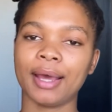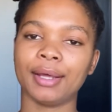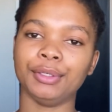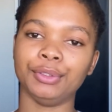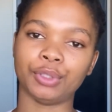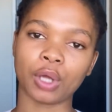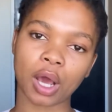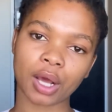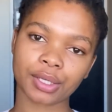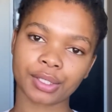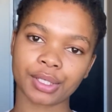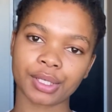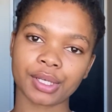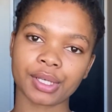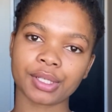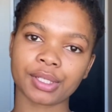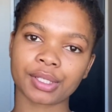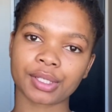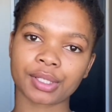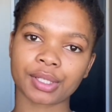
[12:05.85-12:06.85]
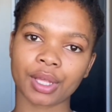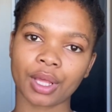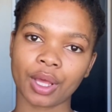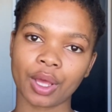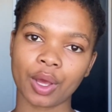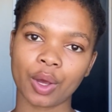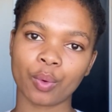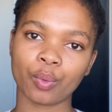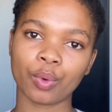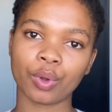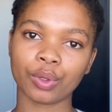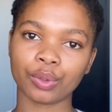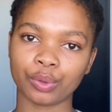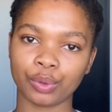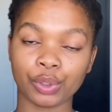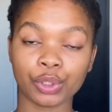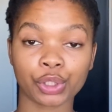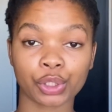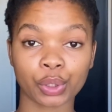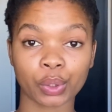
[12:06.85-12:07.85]
doctors will
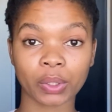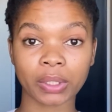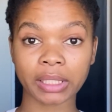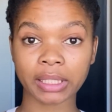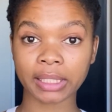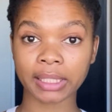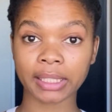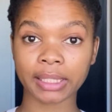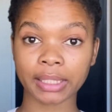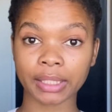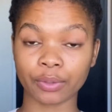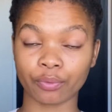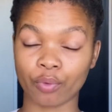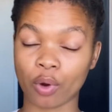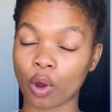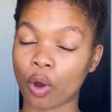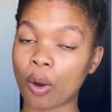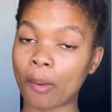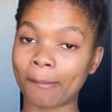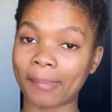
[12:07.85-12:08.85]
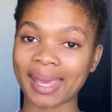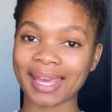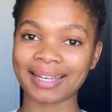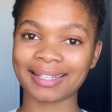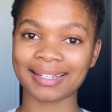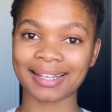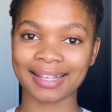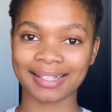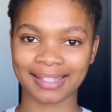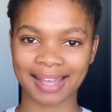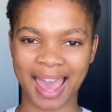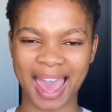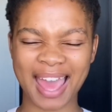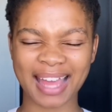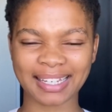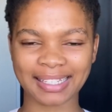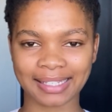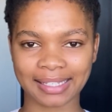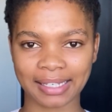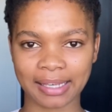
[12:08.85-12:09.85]
usually recommend is
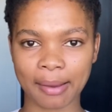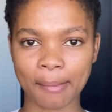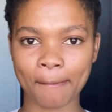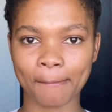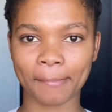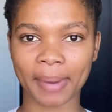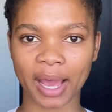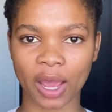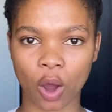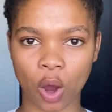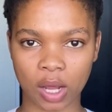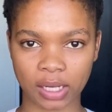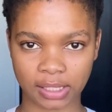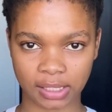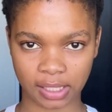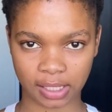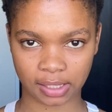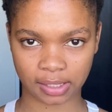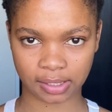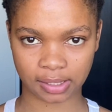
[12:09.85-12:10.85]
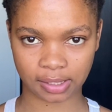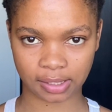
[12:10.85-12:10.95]
antibiotics.